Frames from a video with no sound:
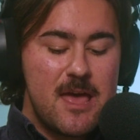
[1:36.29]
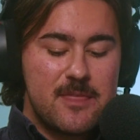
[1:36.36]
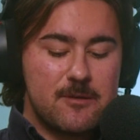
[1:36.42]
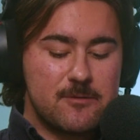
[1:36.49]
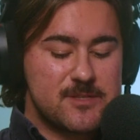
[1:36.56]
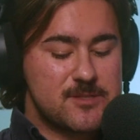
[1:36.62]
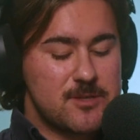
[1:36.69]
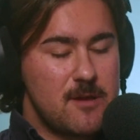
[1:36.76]

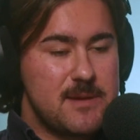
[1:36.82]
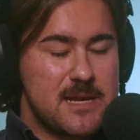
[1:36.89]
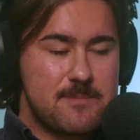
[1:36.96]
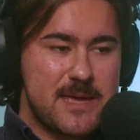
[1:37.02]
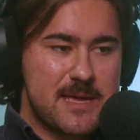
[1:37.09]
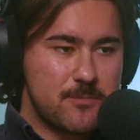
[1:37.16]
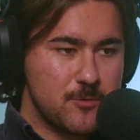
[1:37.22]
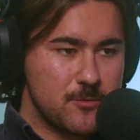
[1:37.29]
there were so many
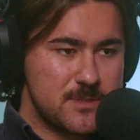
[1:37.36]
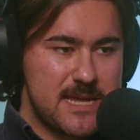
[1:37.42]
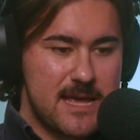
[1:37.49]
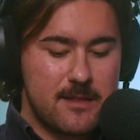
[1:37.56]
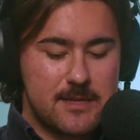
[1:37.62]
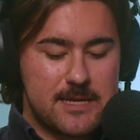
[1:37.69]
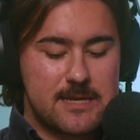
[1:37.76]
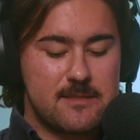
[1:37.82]
people
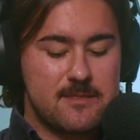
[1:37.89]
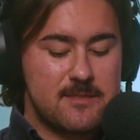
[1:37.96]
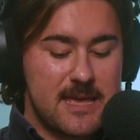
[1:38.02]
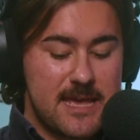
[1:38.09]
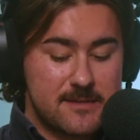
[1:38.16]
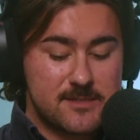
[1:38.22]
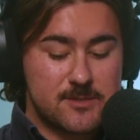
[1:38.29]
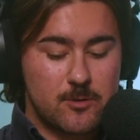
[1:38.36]
telling
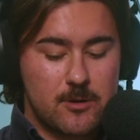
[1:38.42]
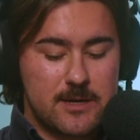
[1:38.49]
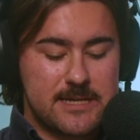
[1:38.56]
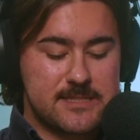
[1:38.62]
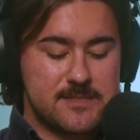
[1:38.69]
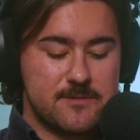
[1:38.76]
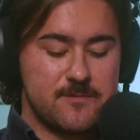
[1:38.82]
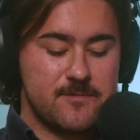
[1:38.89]
their
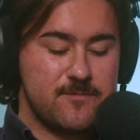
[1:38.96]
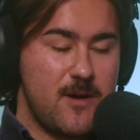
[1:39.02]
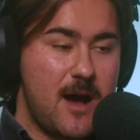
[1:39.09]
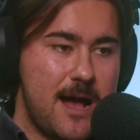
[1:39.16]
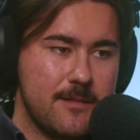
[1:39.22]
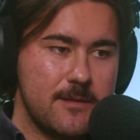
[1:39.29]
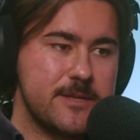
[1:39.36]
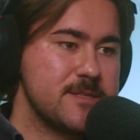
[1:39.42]
stories of
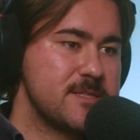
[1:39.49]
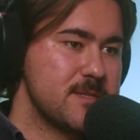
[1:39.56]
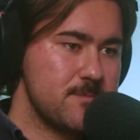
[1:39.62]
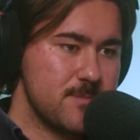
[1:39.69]
violence,